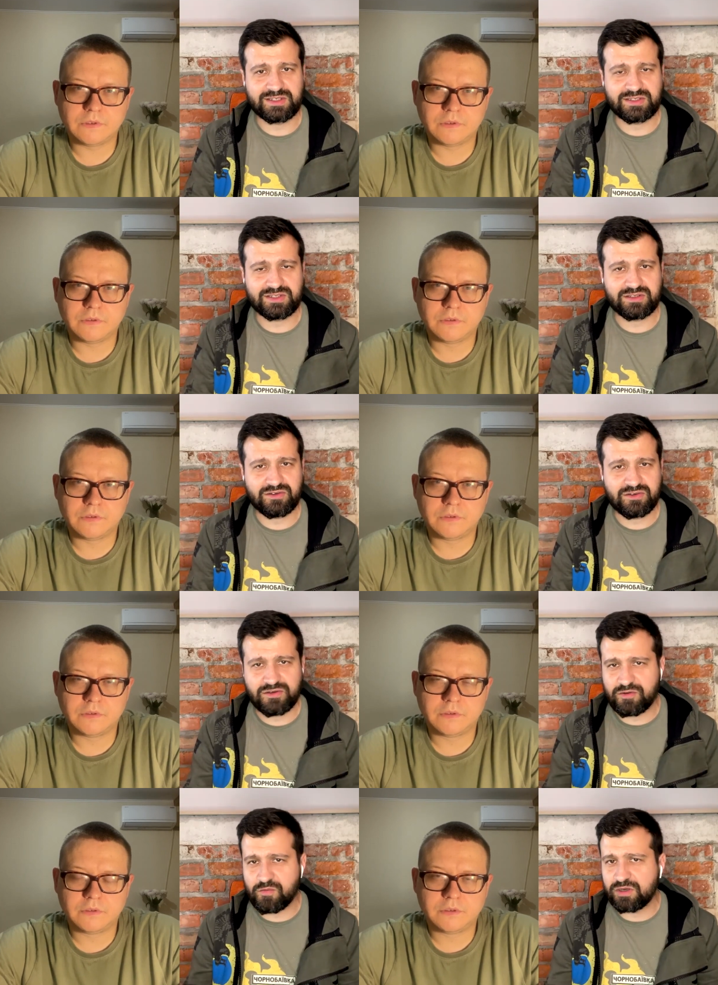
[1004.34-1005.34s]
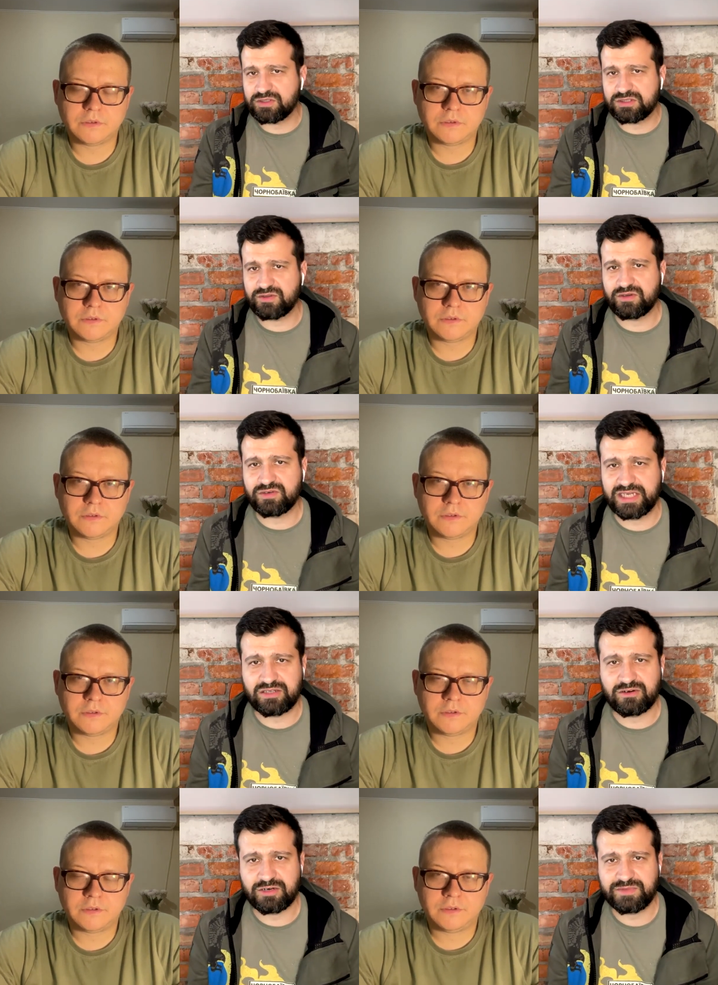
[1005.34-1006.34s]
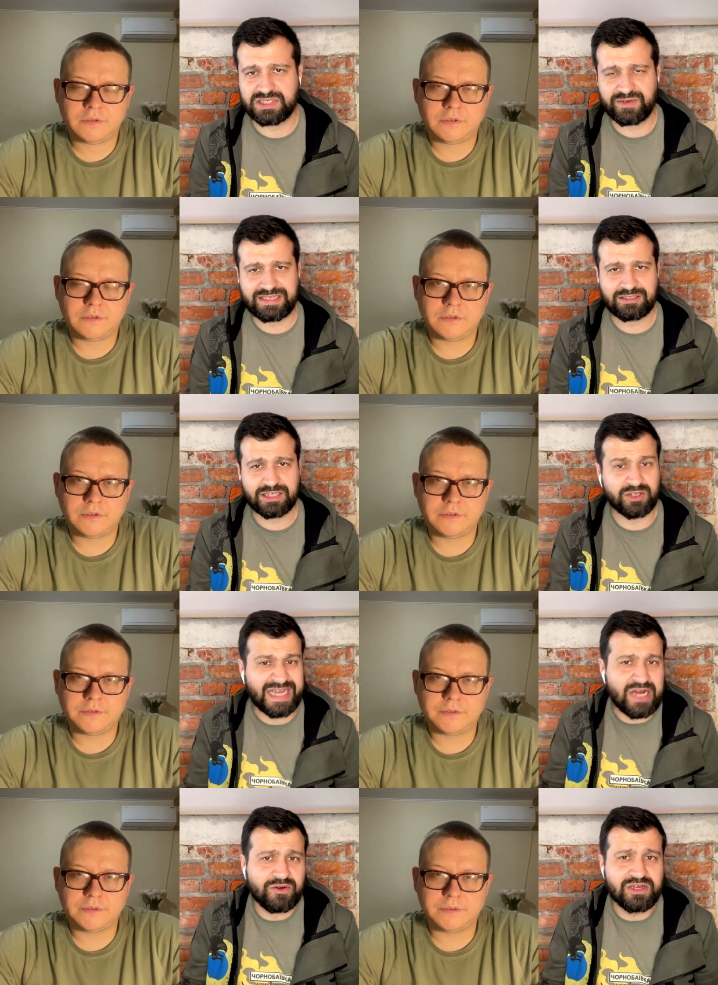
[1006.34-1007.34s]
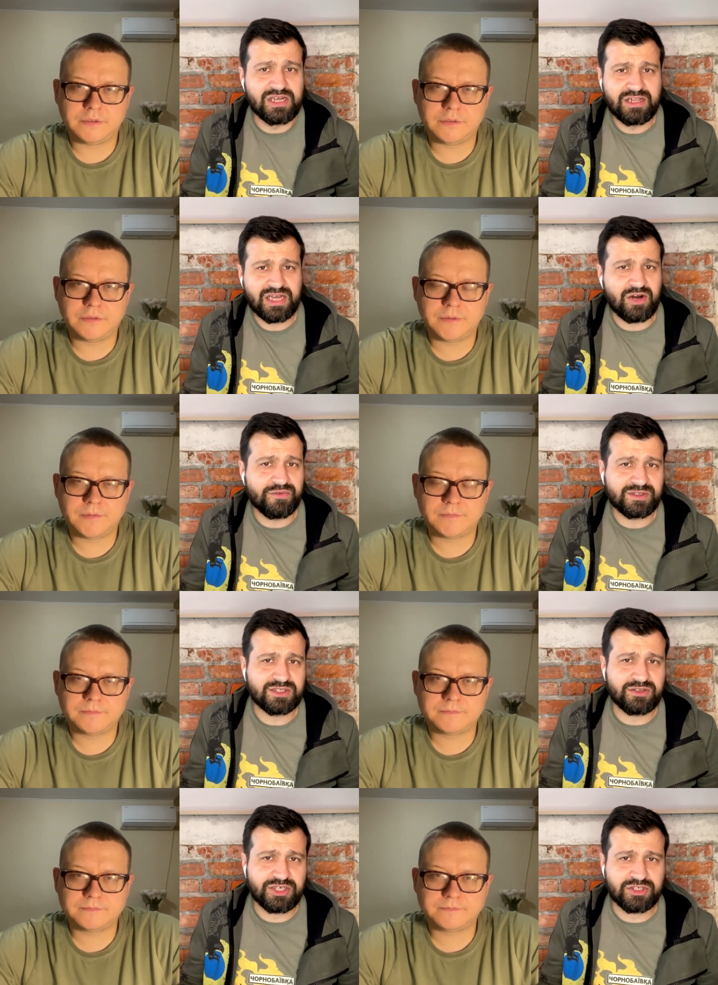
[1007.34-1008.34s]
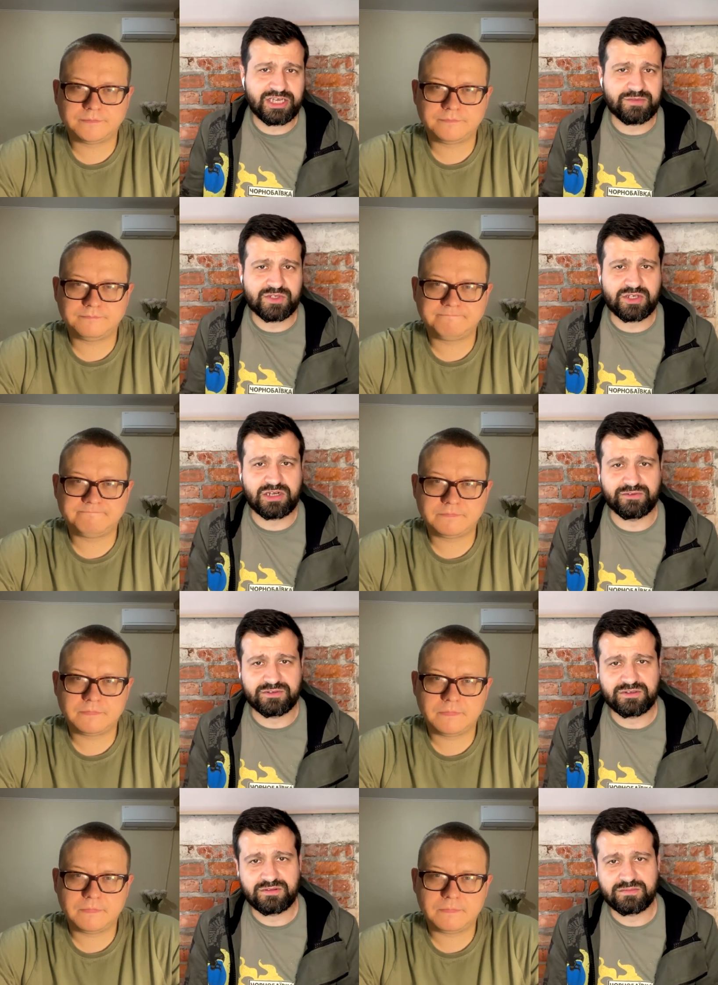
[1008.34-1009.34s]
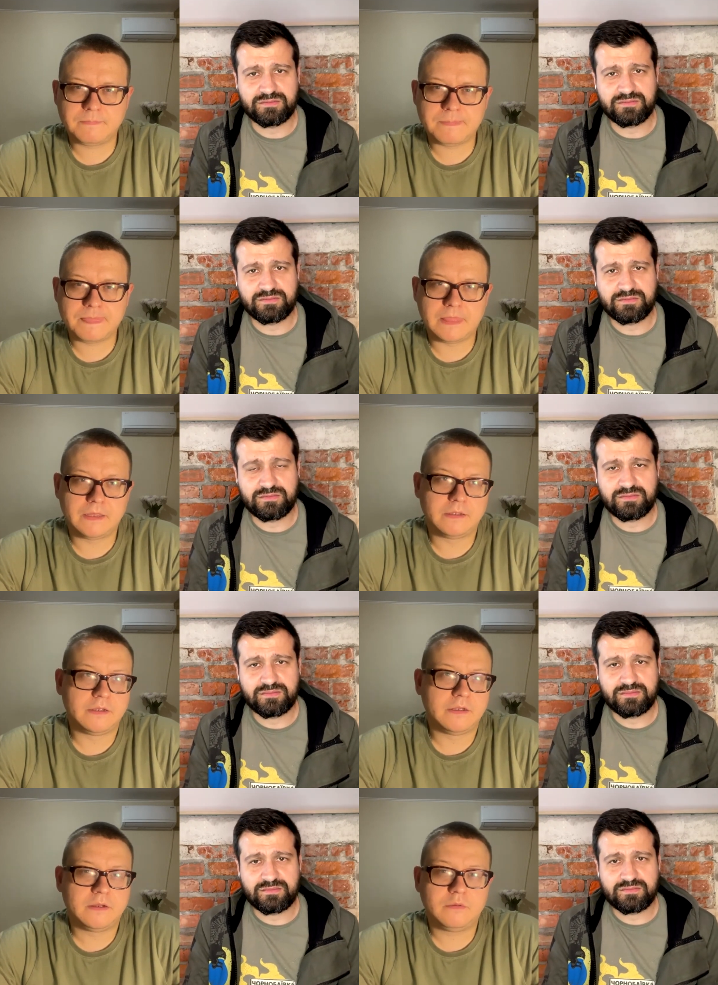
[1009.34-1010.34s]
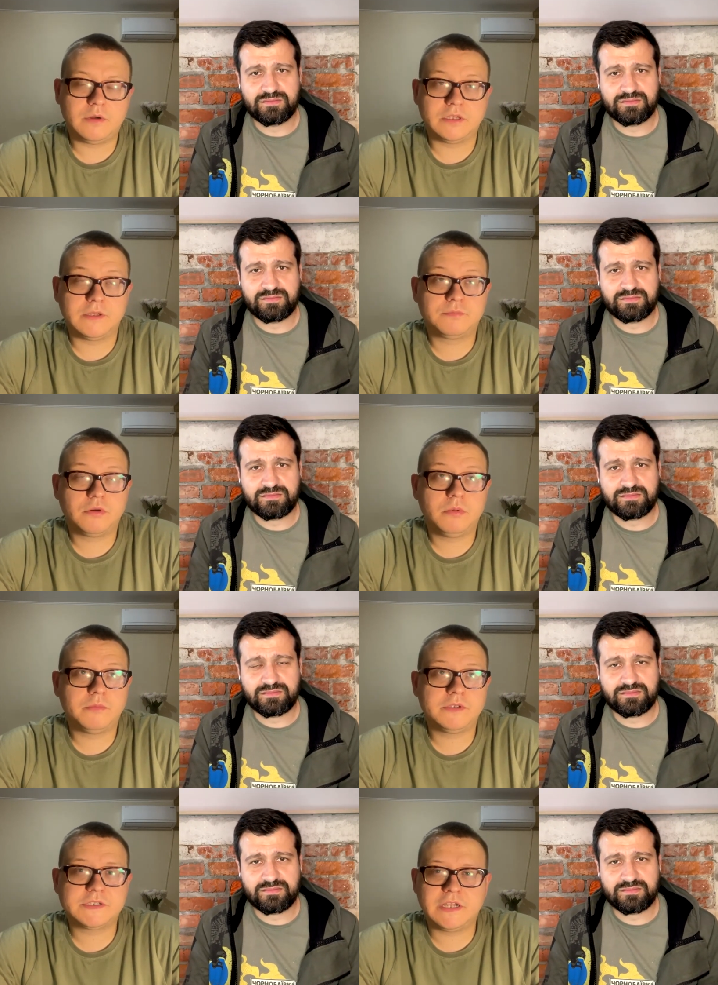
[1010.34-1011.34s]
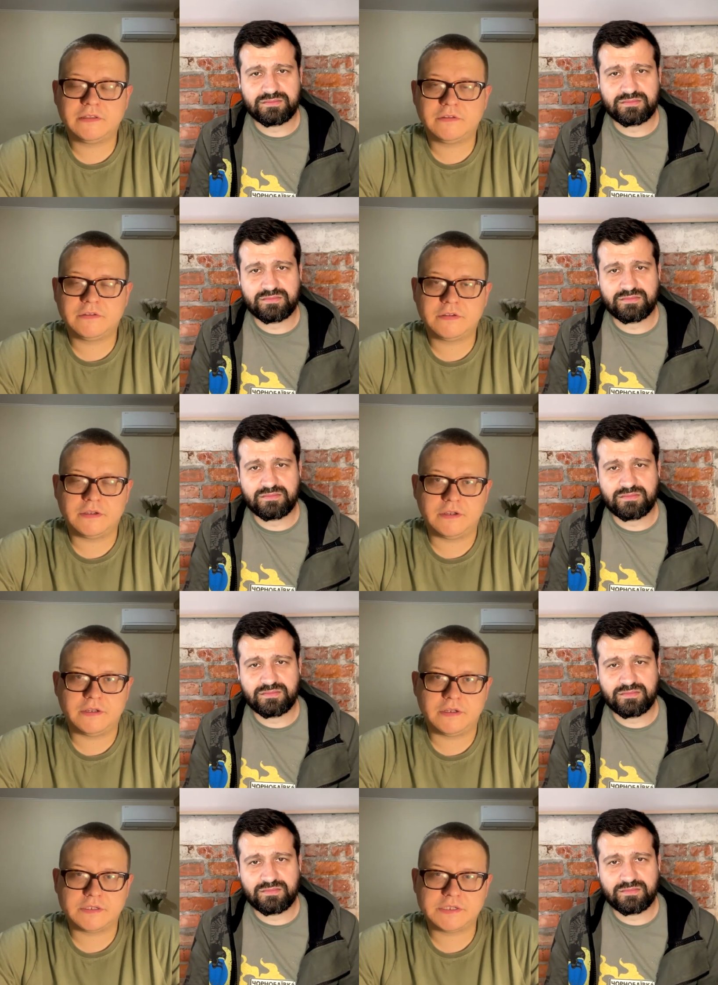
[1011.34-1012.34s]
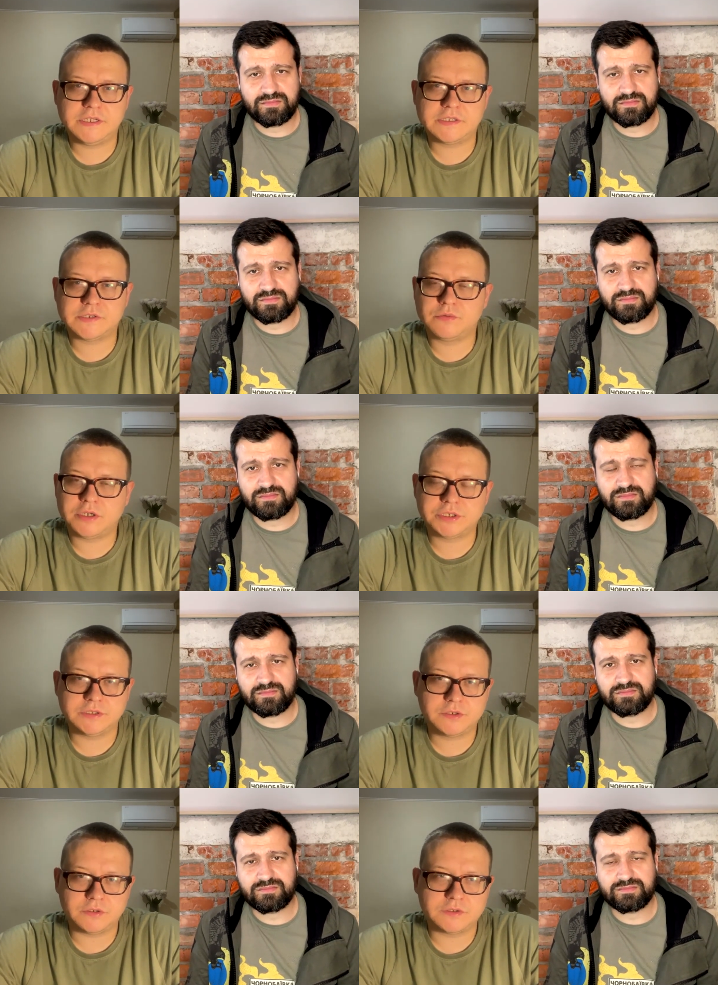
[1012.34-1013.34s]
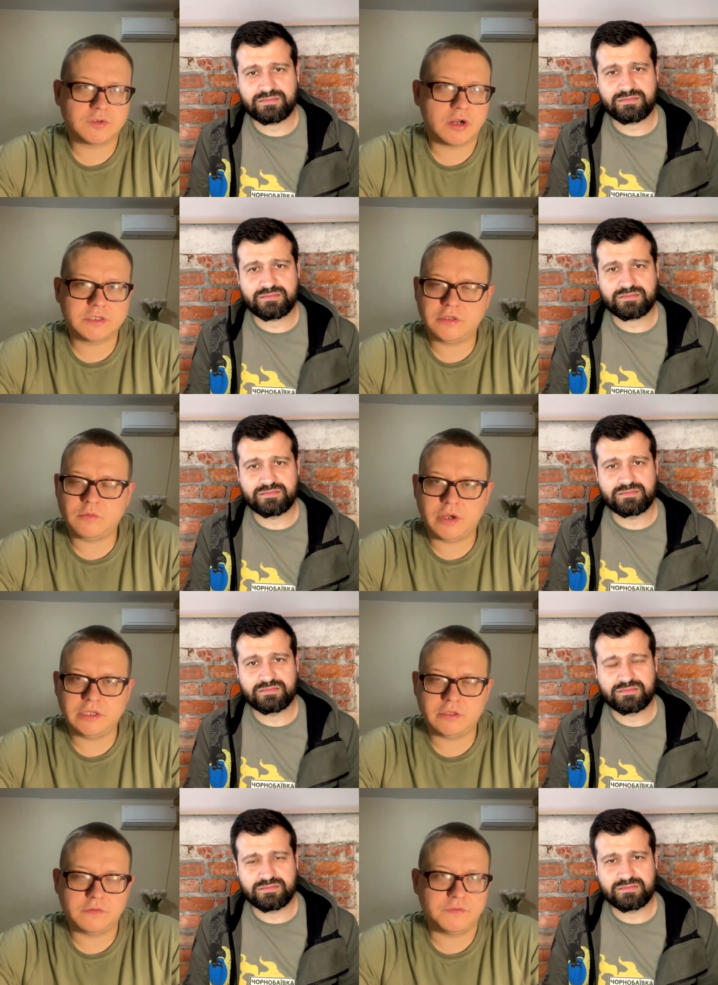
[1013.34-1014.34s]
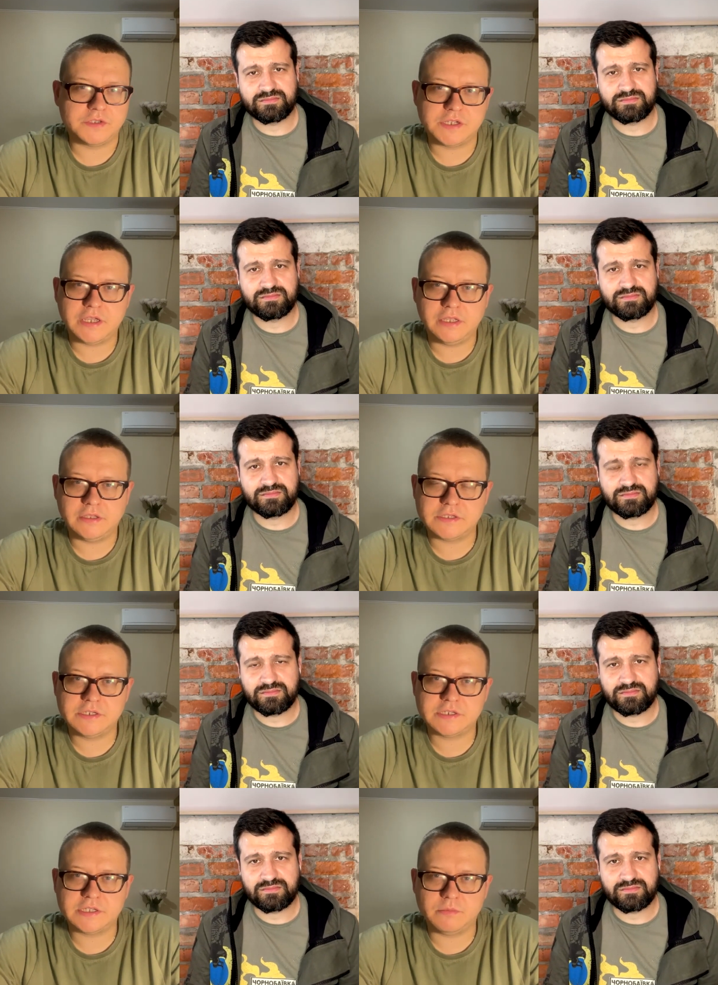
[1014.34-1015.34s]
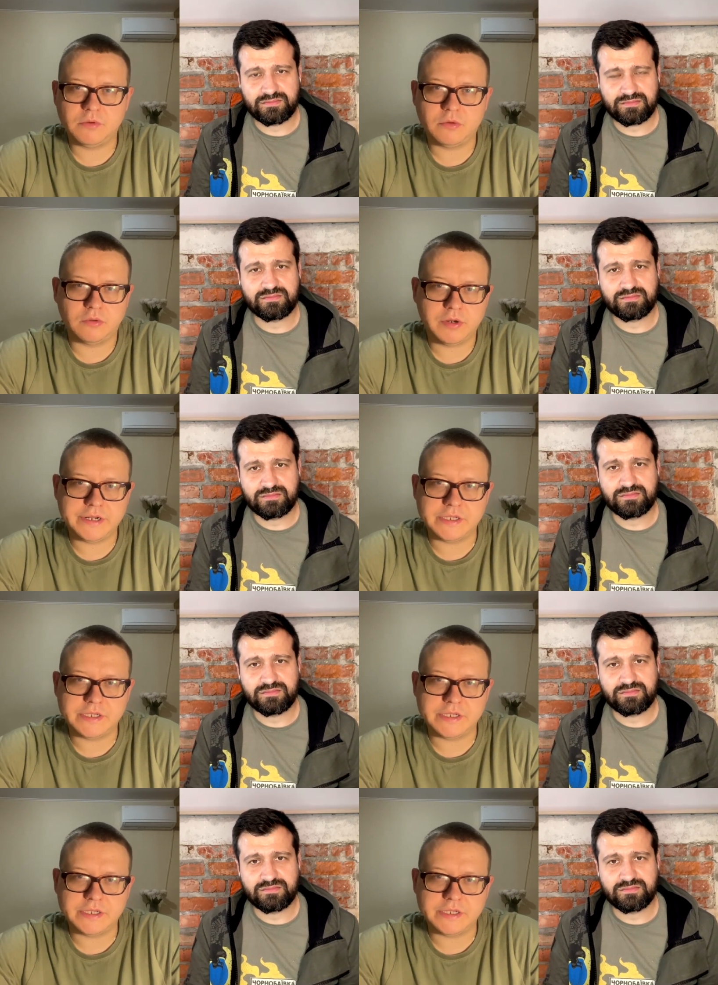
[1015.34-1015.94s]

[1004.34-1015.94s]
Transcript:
Speaker 1: it uh, what the Ukrainian army is facing now, and how how this situation can be solved?
Speaker 2: Well, the problem is that uh, since Russians constructed quite a sophisticated system, you already